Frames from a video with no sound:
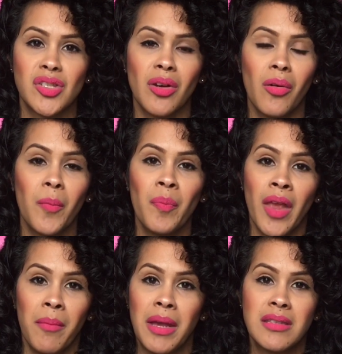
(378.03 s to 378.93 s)
So
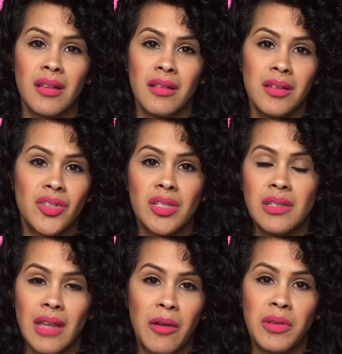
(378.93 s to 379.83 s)
basically,
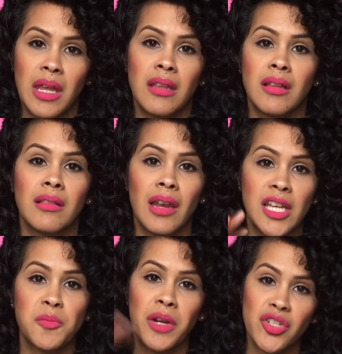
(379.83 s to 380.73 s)
just like with anything, the
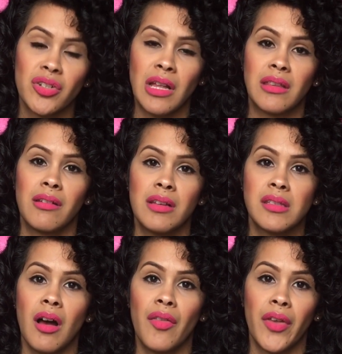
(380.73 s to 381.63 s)
less pressure that there
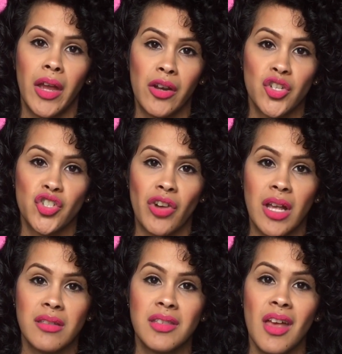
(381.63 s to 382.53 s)
is on the hair
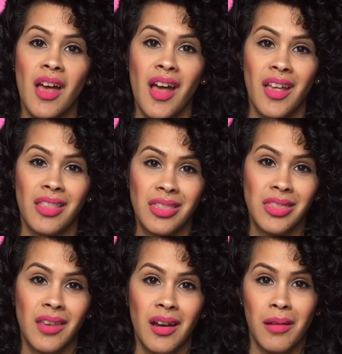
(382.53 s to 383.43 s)
strands,
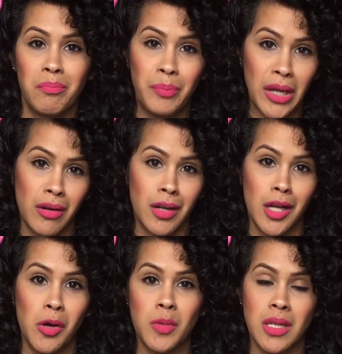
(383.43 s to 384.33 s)
the bigger
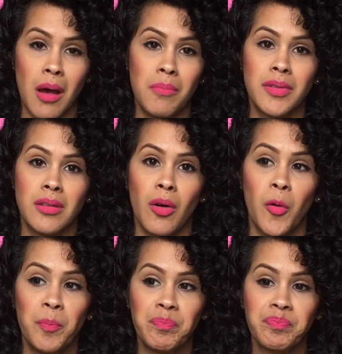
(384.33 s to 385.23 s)
it goes up.
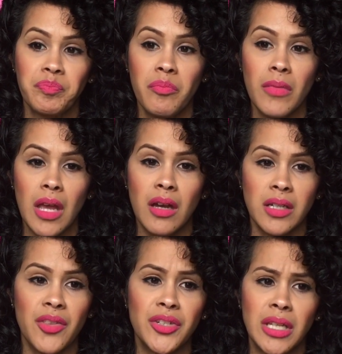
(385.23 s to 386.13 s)
So
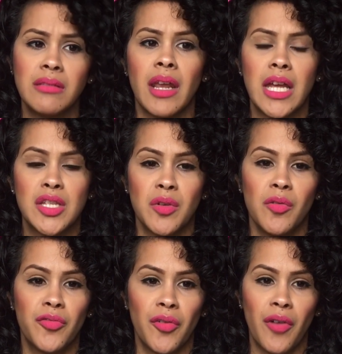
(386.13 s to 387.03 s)
another thing that I do
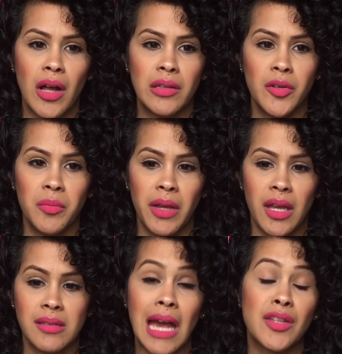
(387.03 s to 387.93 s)
for volume
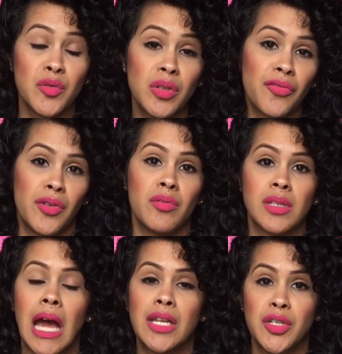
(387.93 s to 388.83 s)
is I do diffuse.